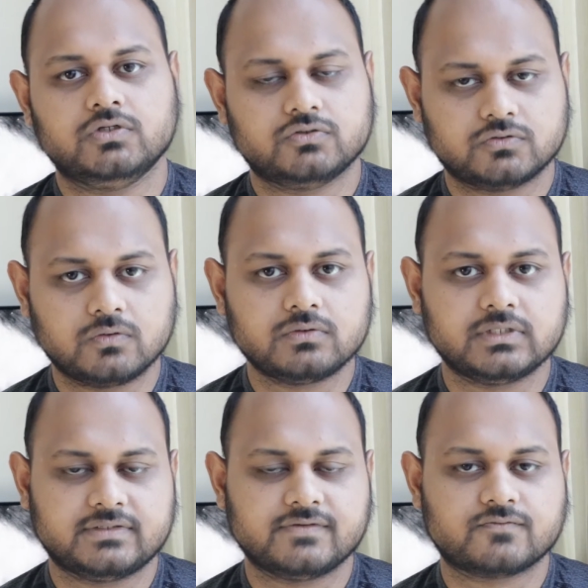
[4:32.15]
So
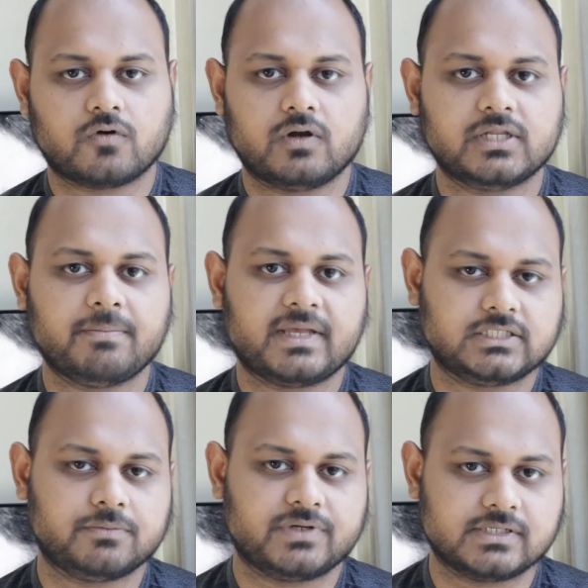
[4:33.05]
this is called the
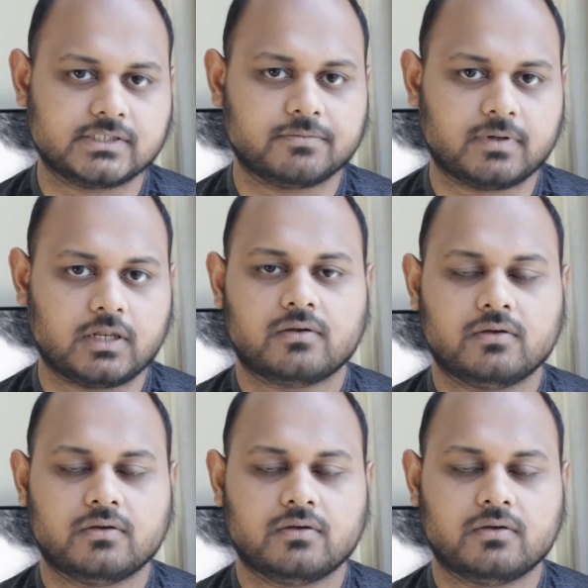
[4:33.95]
matching principle.